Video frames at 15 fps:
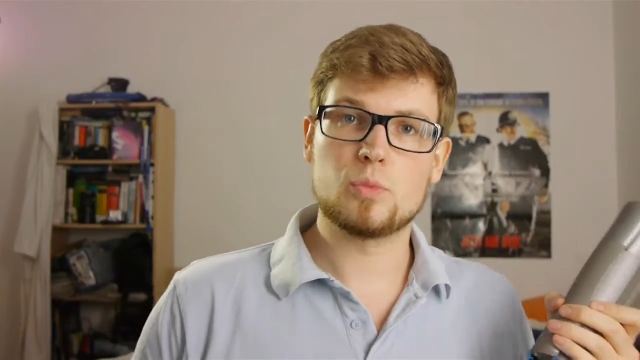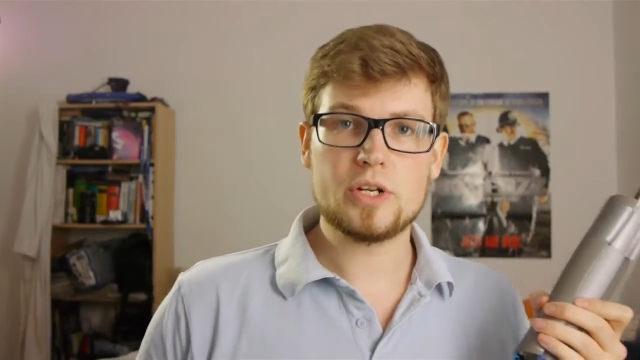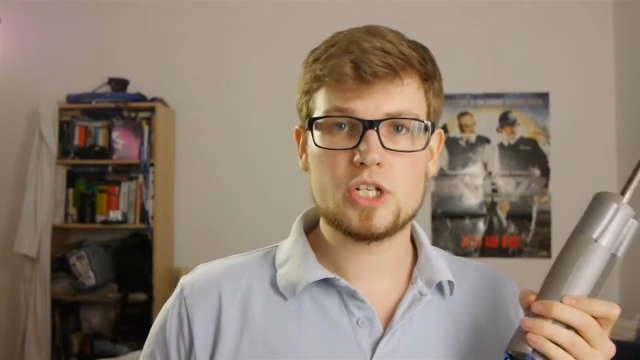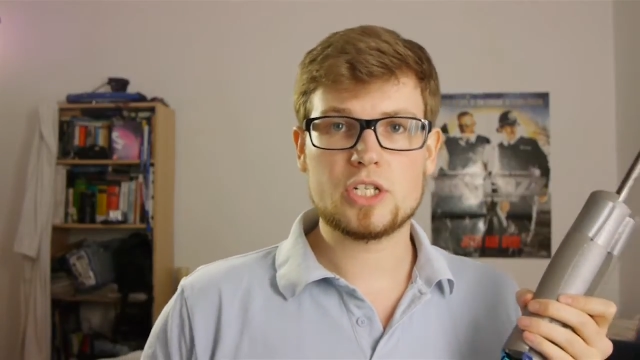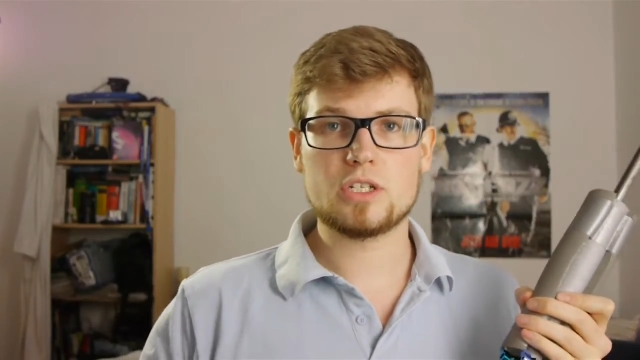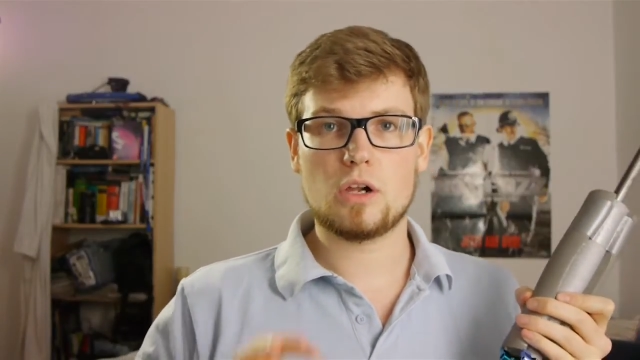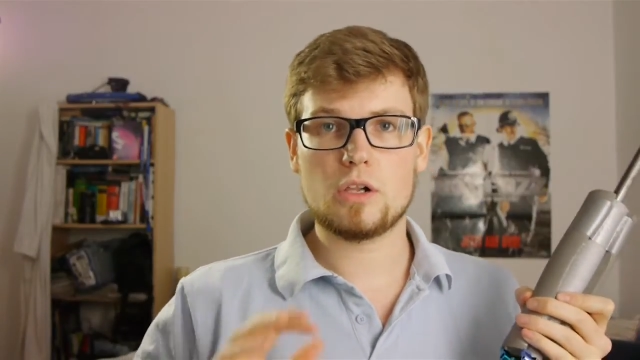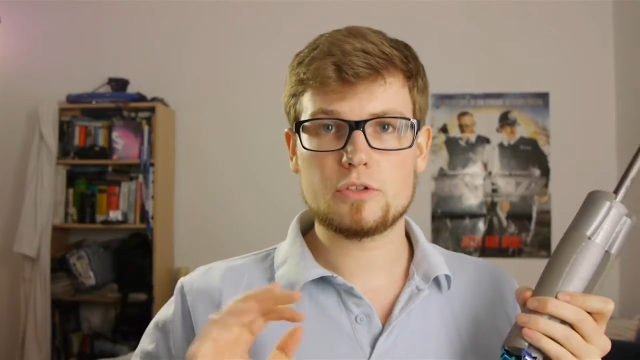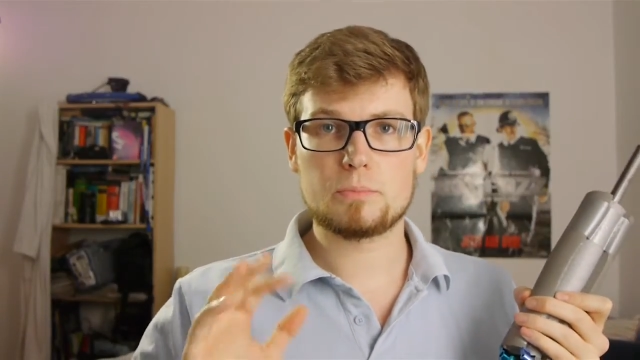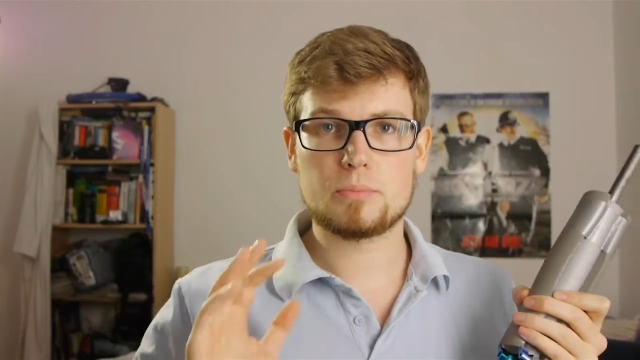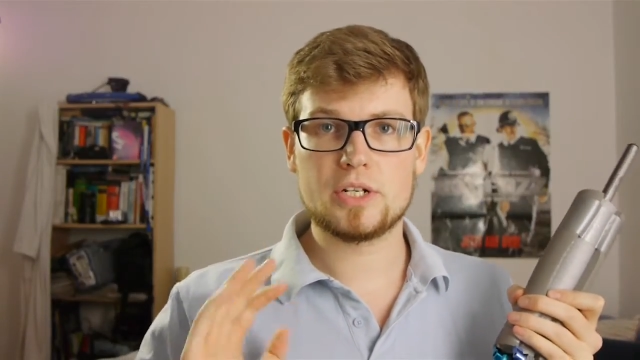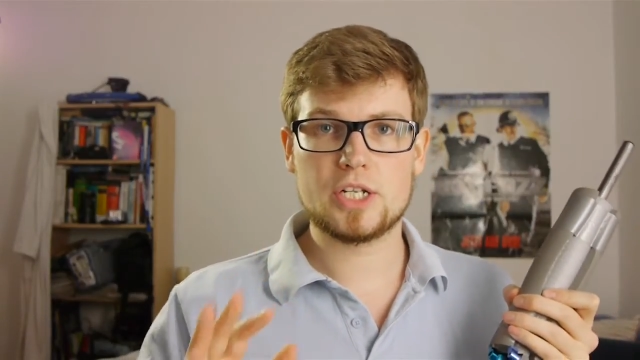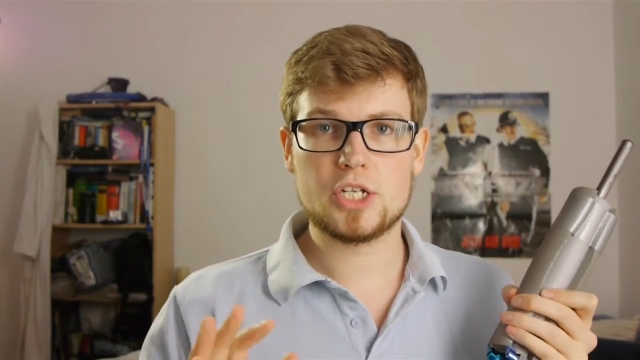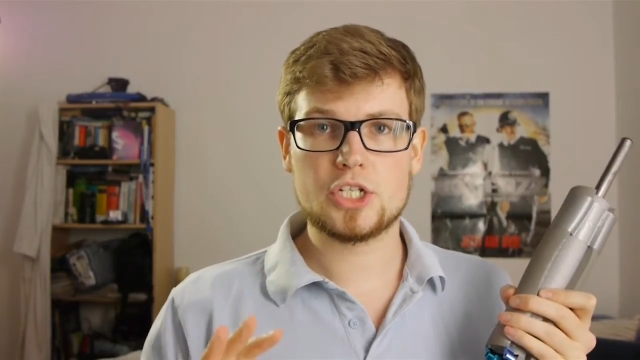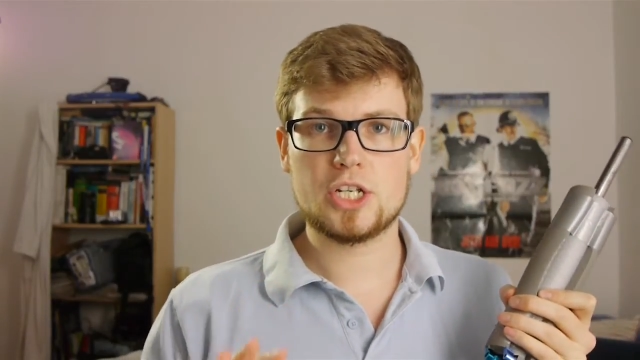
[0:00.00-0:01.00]
which is also
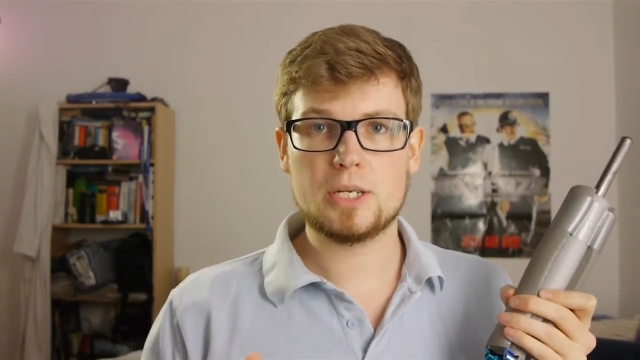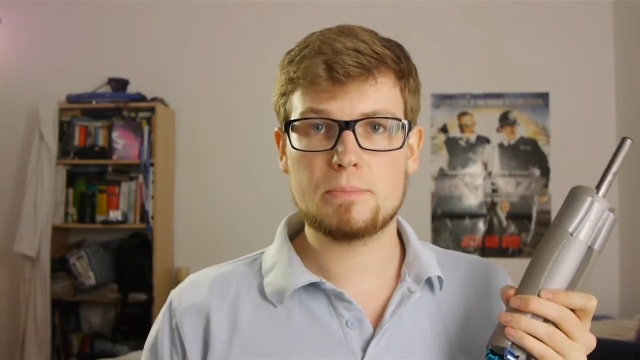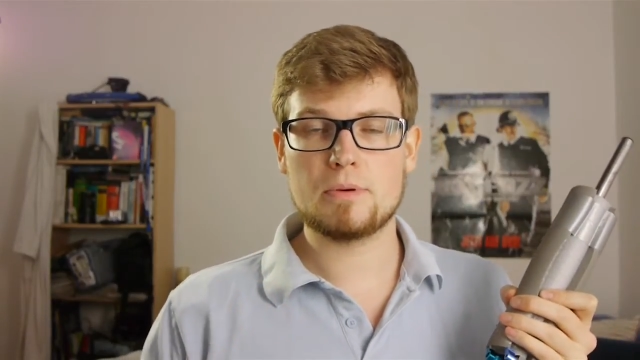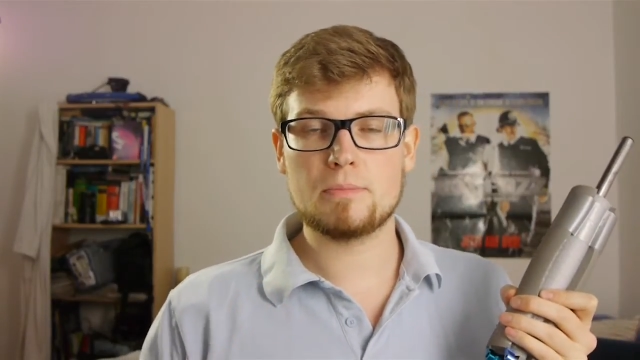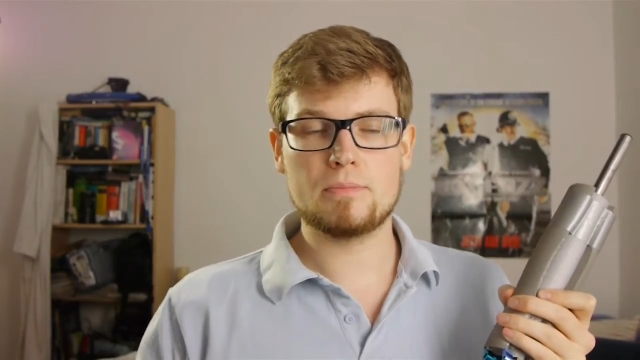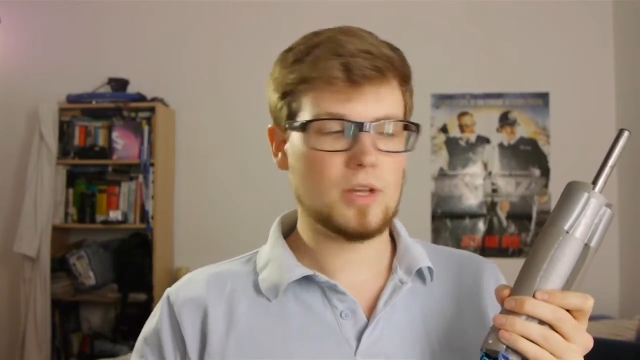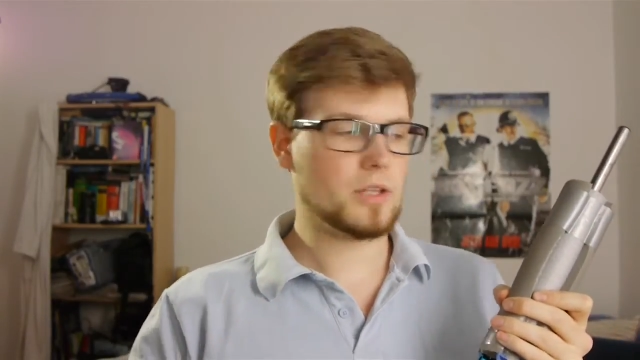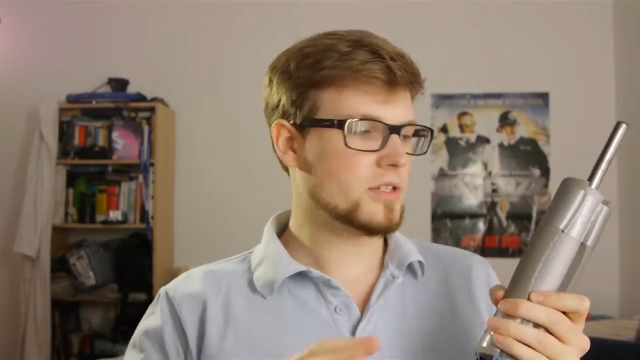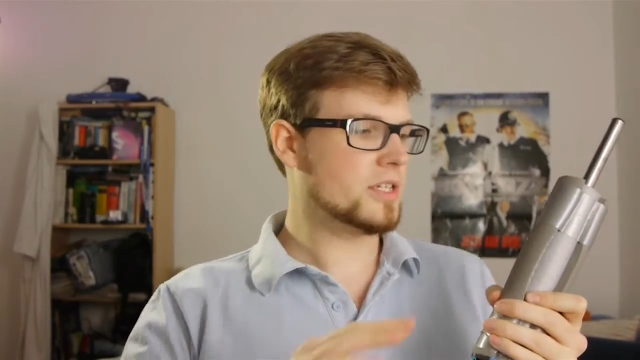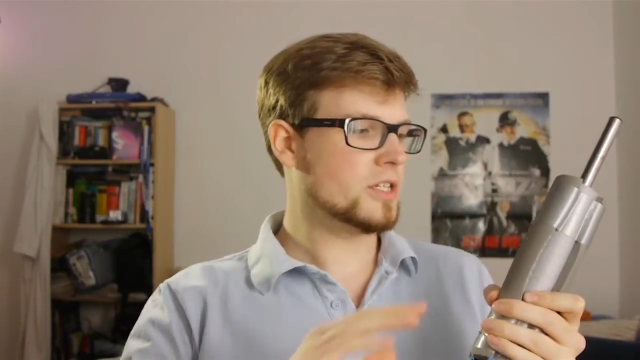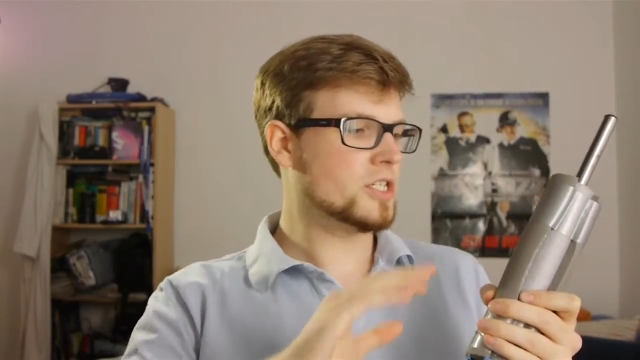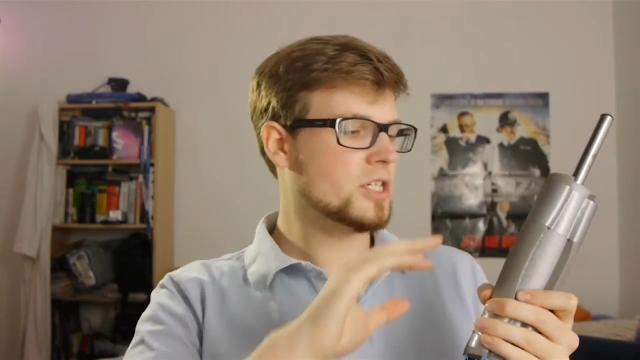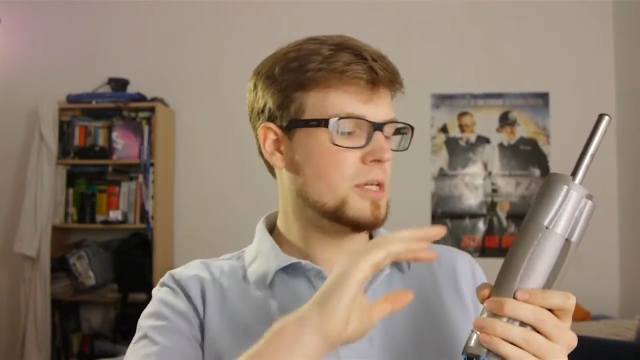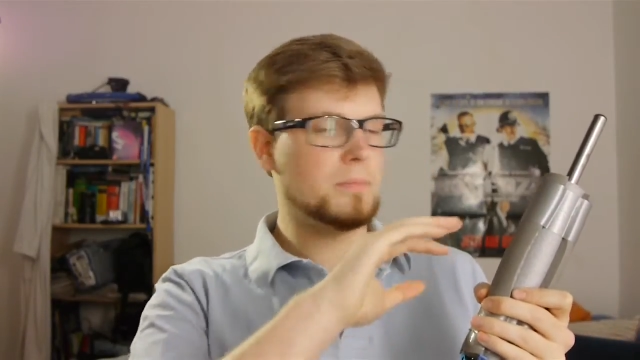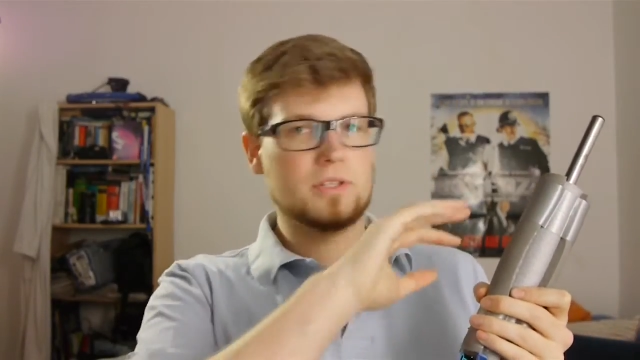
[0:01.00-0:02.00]
pretty cheap, not
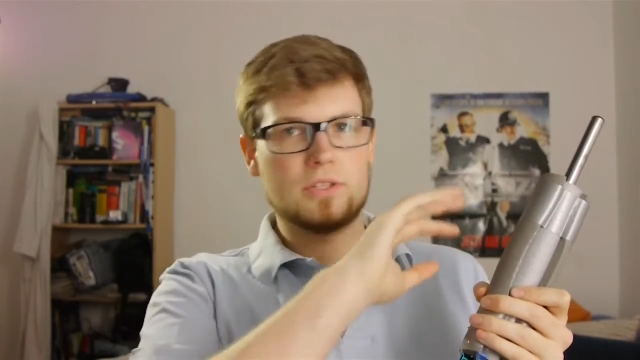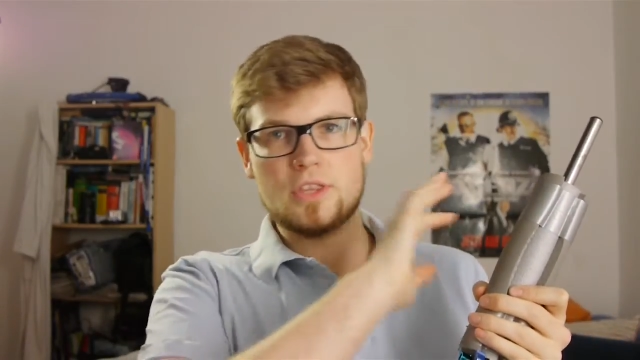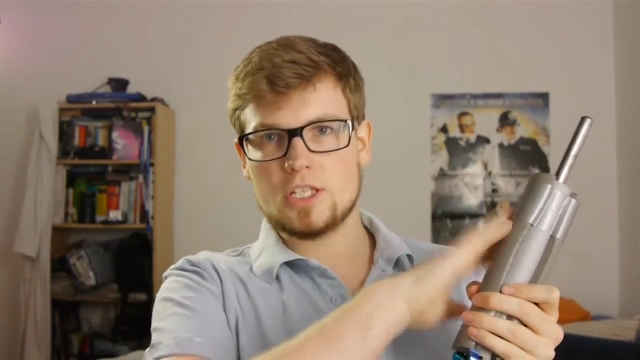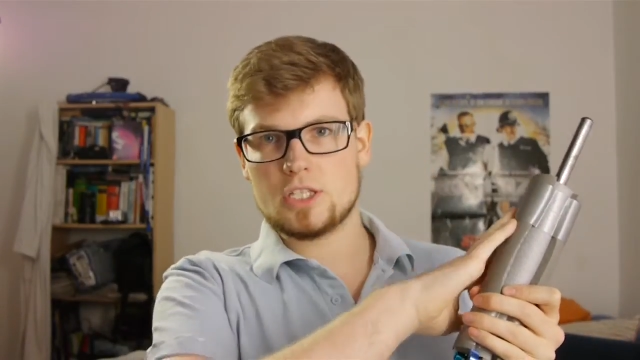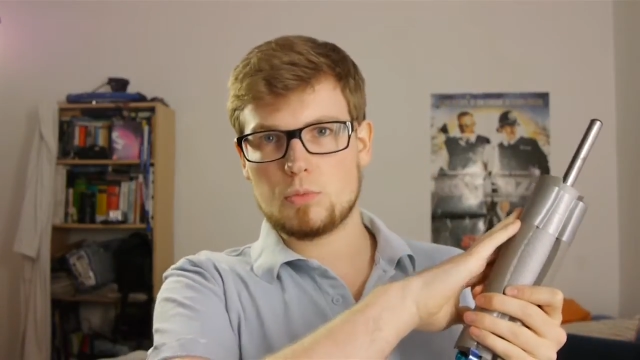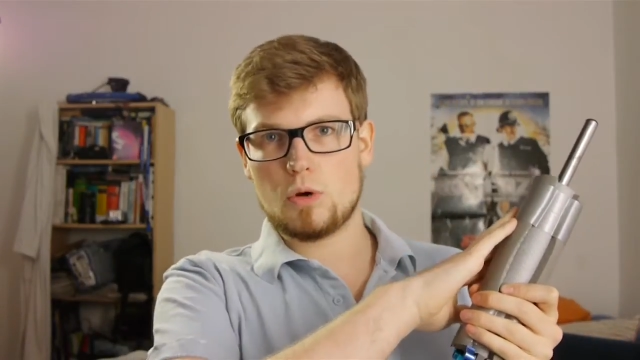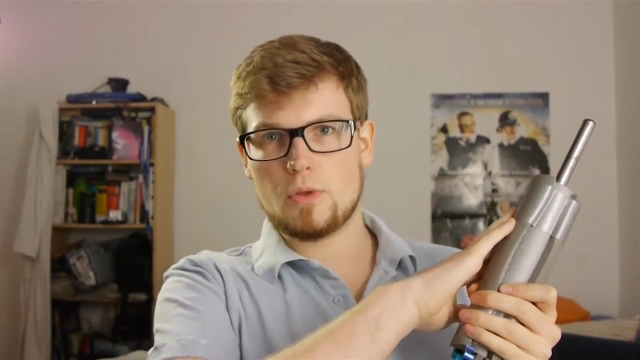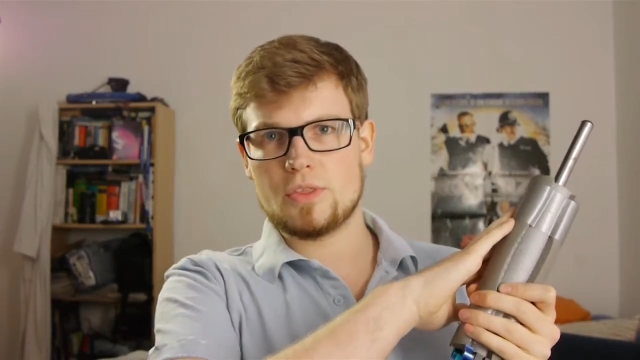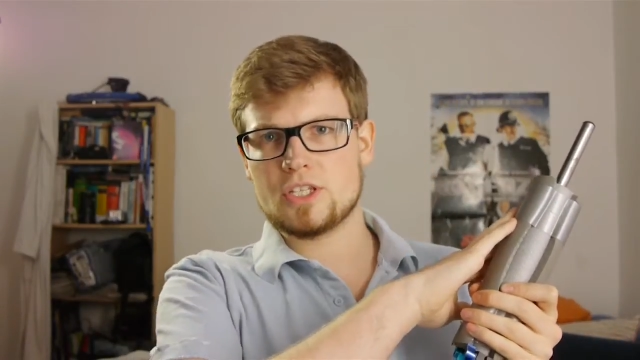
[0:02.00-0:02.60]
as cheap as this one.